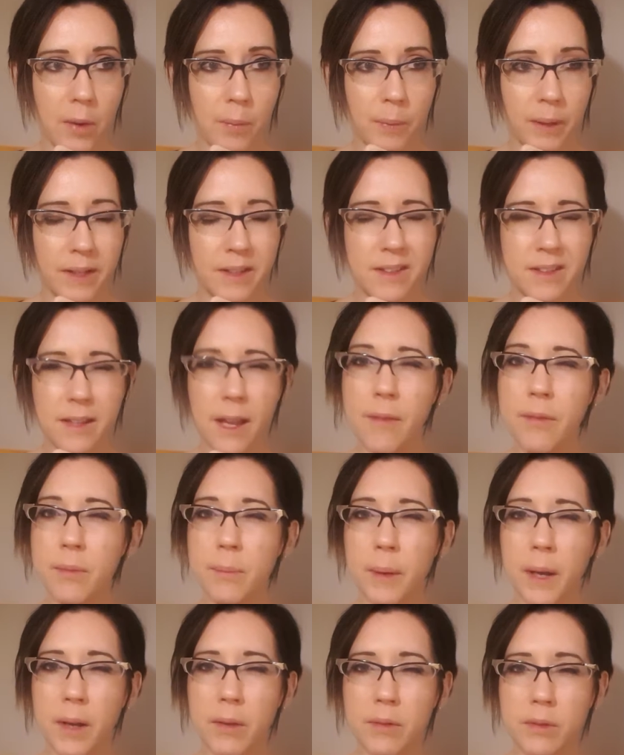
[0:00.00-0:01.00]
like
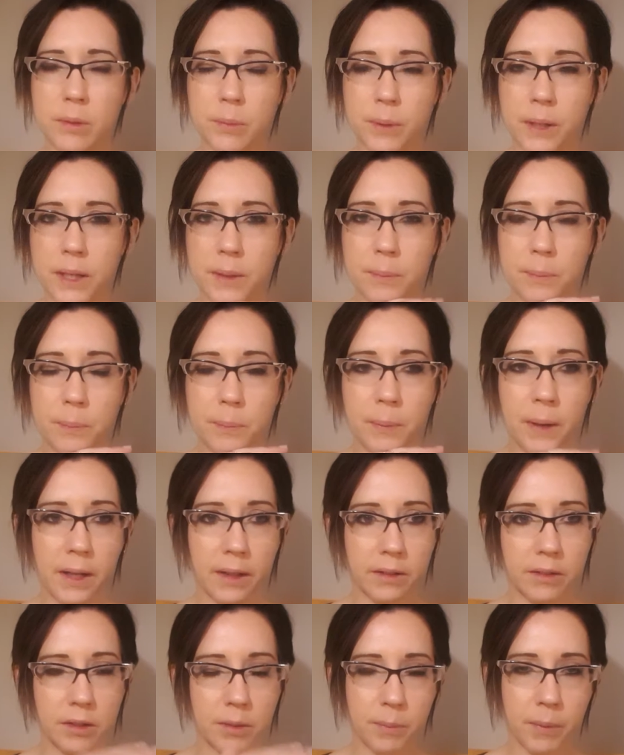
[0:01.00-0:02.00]
7 pounds away
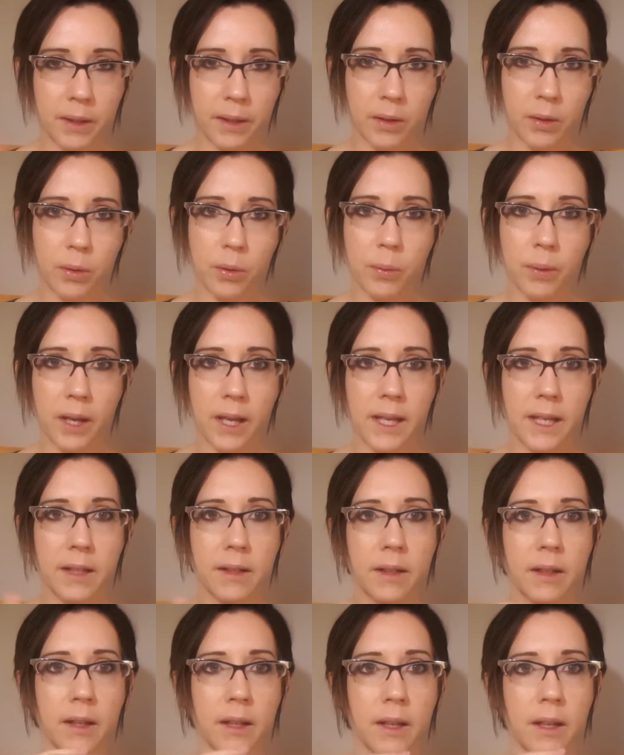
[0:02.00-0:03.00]
back to my goal weight.